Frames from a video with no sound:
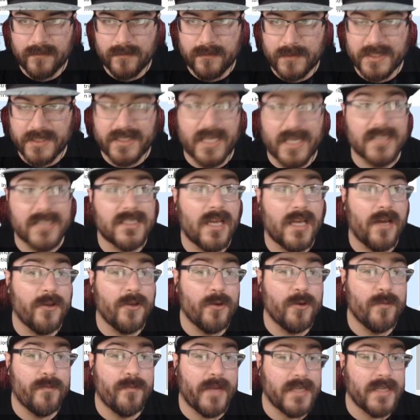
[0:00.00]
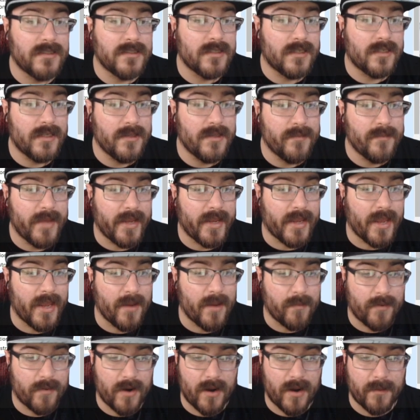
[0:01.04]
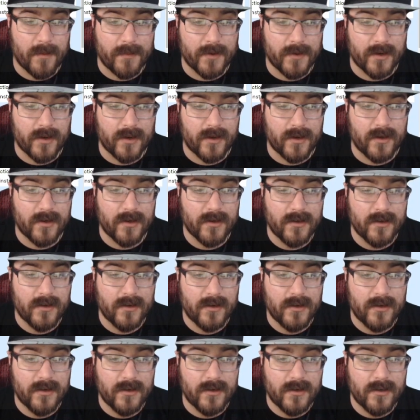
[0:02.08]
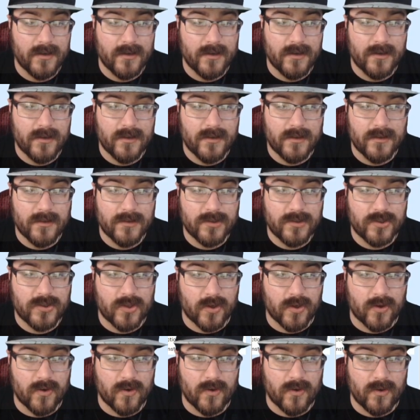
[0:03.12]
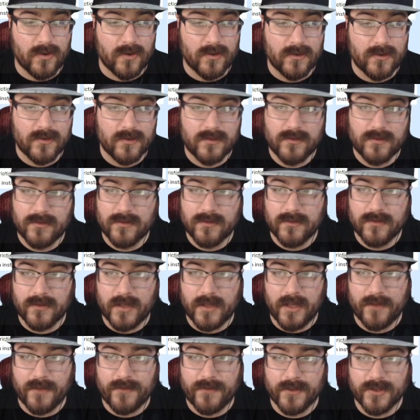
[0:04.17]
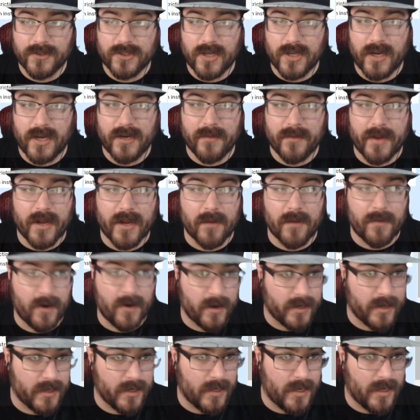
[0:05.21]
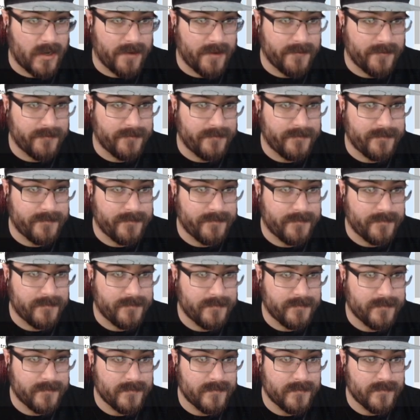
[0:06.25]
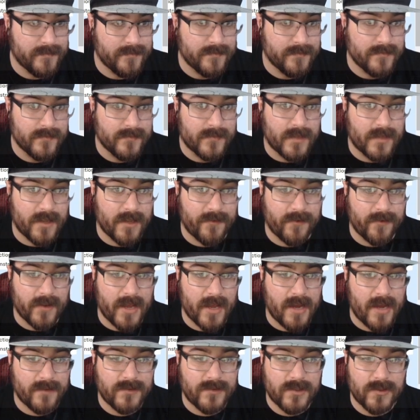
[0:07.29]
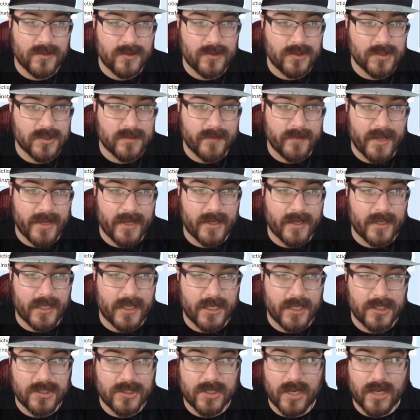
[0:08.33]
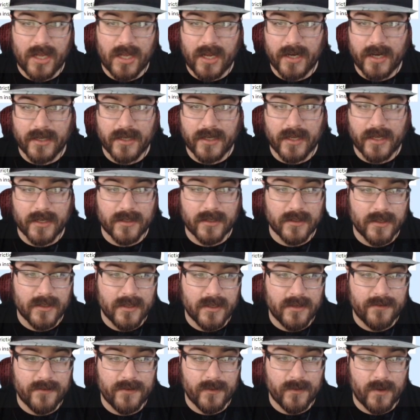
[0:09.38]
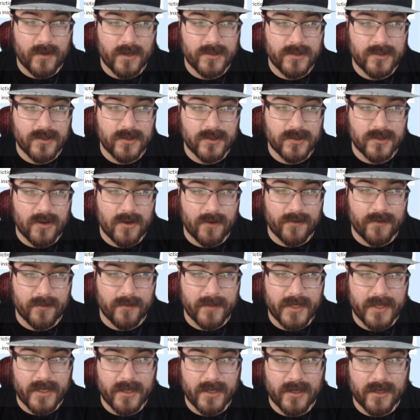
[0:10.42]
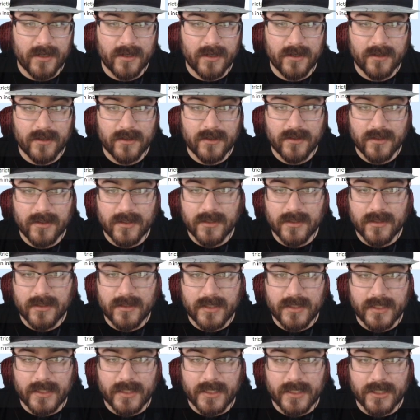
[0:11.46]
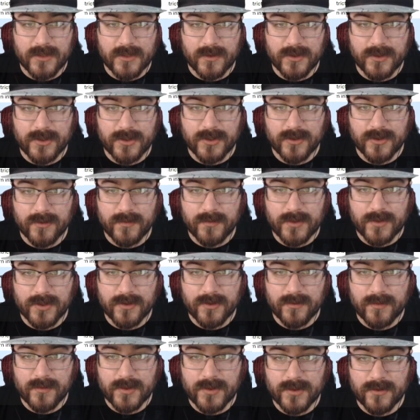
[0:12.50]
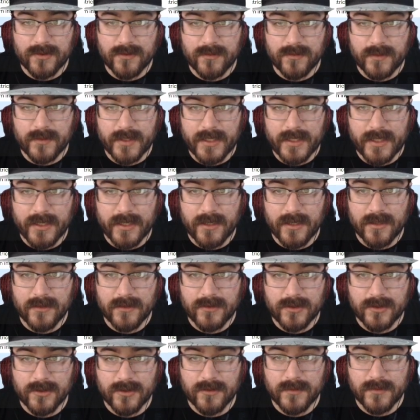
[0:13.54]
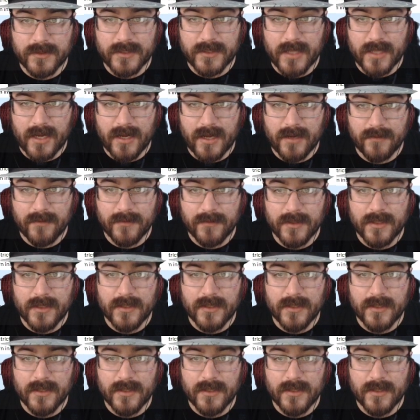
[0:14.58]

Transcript: But that's how you basically make a proper circle if you're trying to make a parking lot. If you have to, just make each line, like if you wanted to, just go from here, hit each one, doom, doom, doom, here, doom, stop,